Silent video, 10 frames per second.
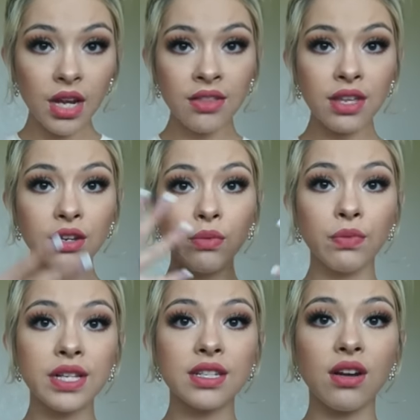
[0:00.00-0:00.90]
and then you
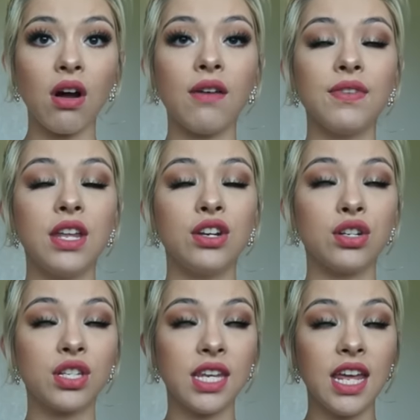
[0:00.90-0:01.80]
rinse it off and your
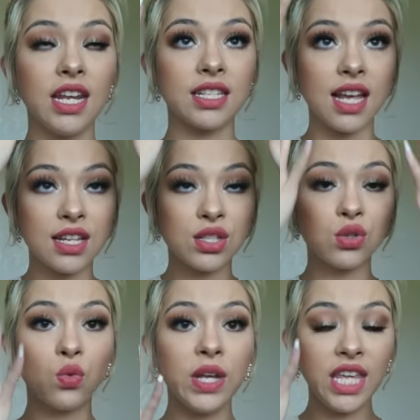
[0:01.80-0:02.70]
skin is like
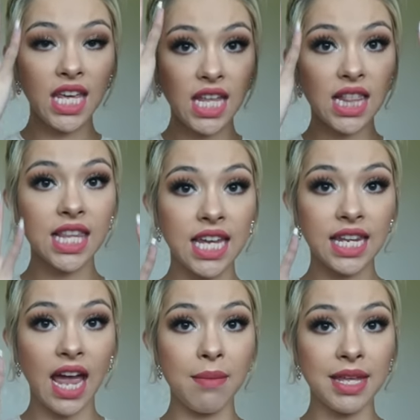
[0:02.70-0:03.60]
squeaky
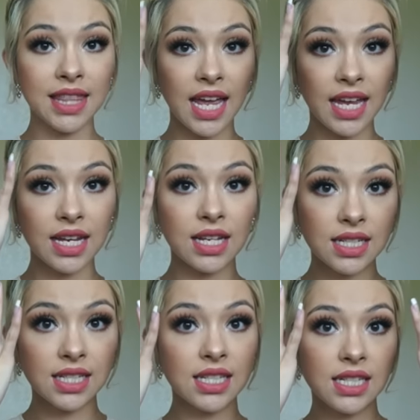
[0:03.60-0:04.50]
clean I mean like
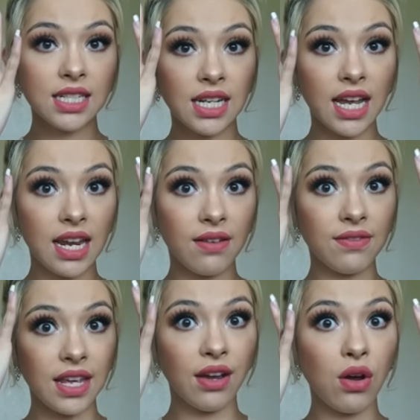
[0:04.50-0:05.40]
kind
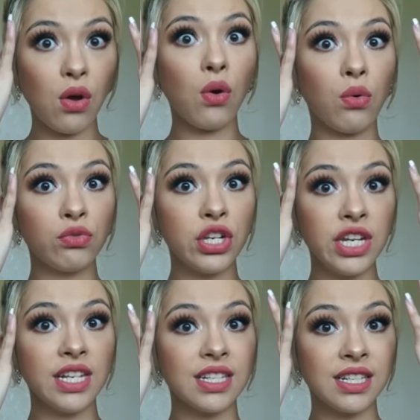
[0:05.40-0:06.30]
of like oh
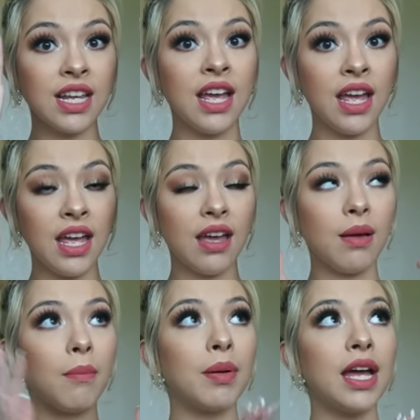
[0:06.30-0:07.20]
geez
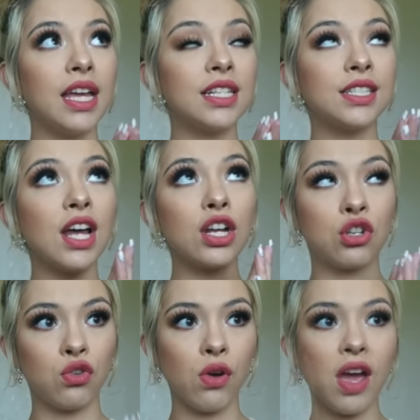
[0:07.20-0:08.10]
um, but it's
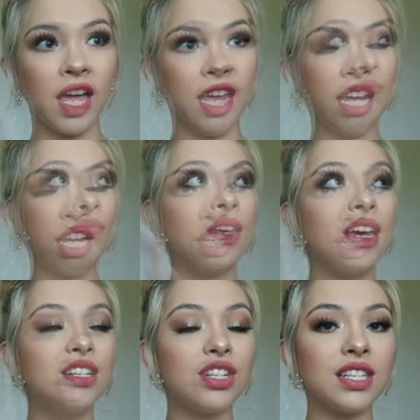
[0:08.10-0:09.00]
not drying. It,
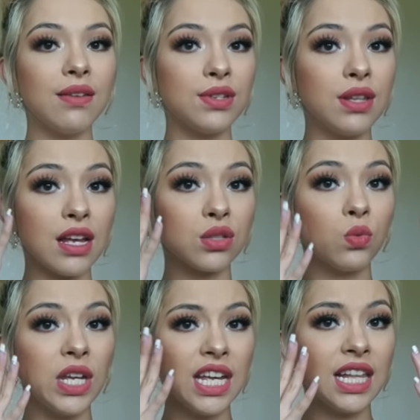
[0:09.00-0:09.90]
it just gives you that
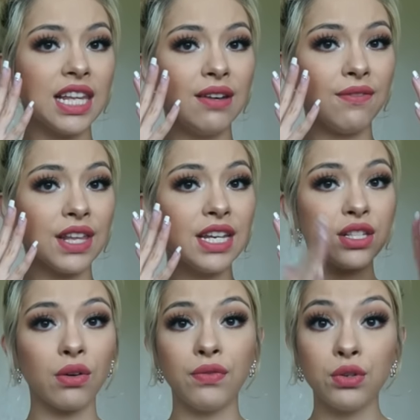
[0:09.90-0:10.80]
squeaky clean filling,
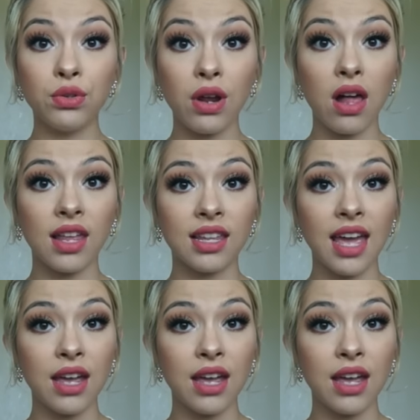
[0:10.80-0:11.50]
so if you do not like